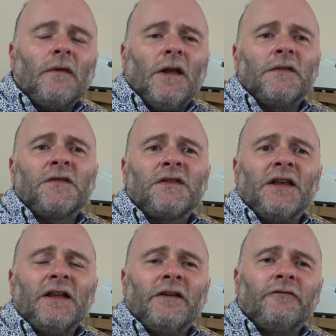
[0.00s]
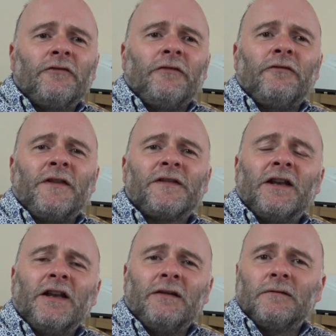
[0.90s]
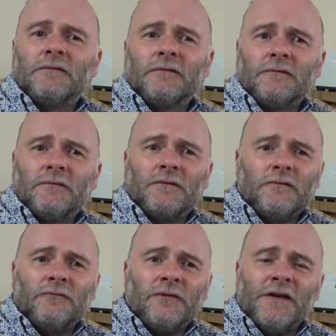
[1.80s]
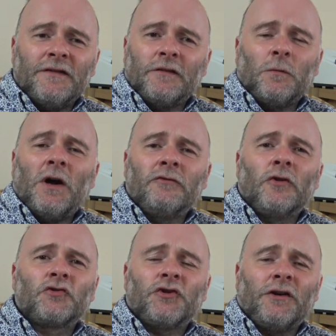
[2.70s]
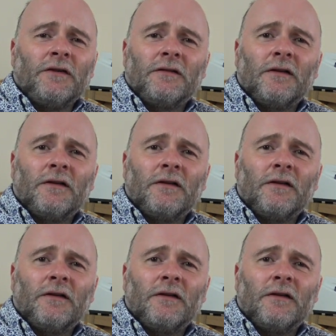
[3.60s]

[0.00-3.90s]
and see if there's any reason why Roger